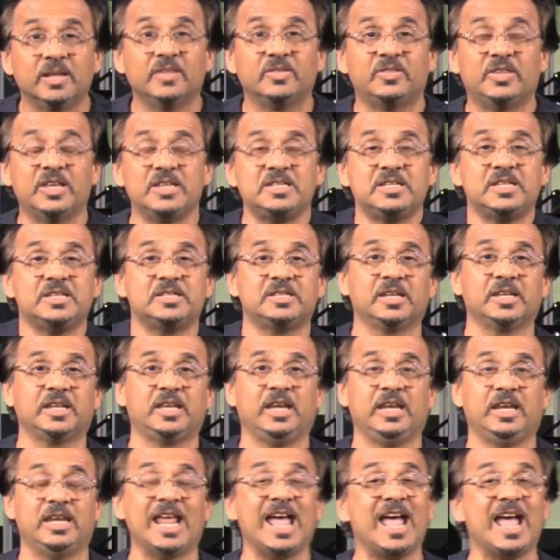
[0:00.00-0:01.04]
This is the
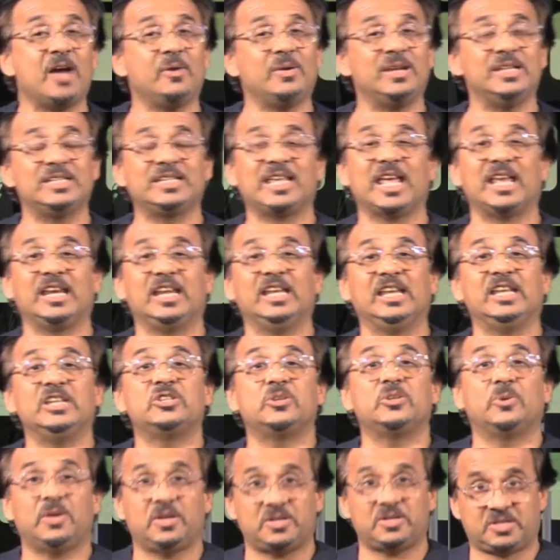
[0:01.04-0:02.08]
key. Now he's getting
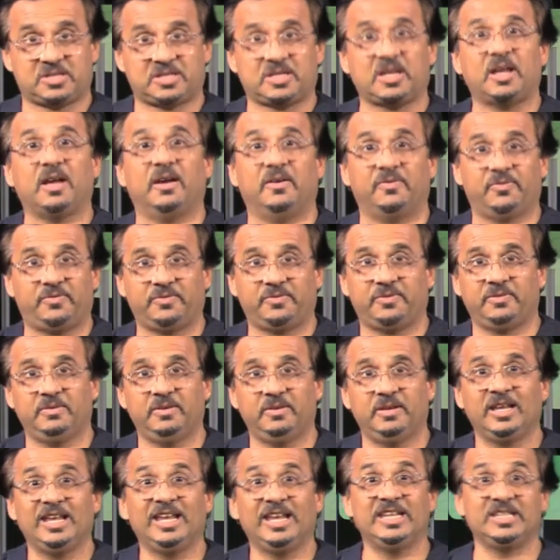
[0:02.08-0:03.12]
into her stuff.
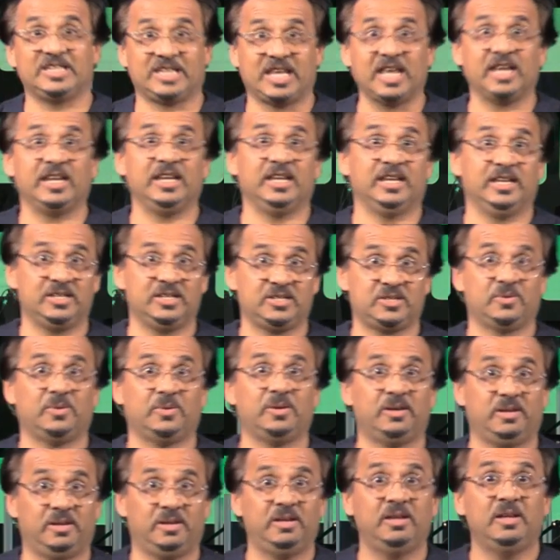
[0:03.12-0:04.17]
He's getting into
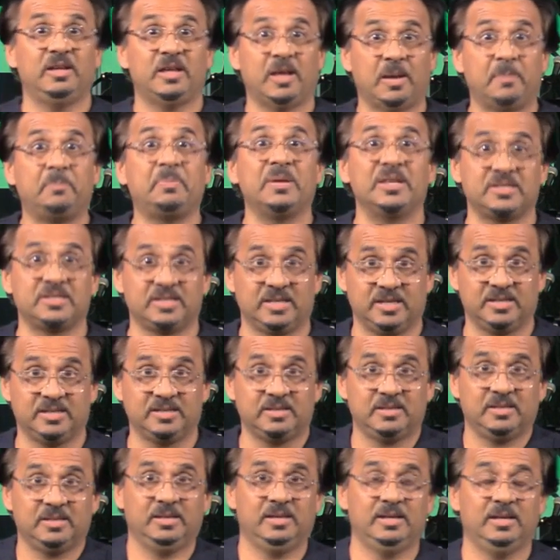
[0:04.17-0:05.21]
her
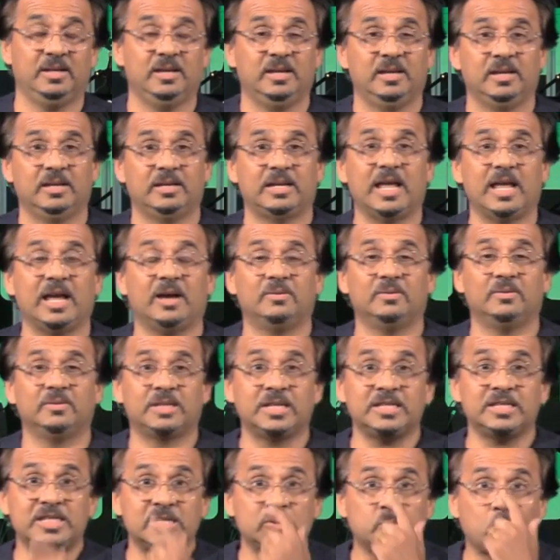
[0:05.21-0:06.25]
business. Now,
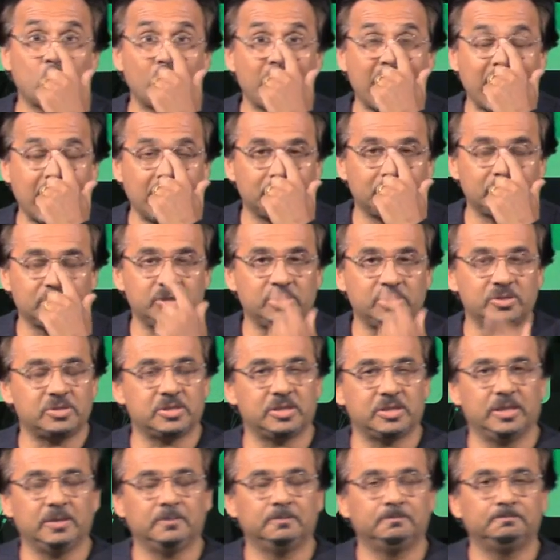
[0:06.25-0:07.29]
this is what happens, you see.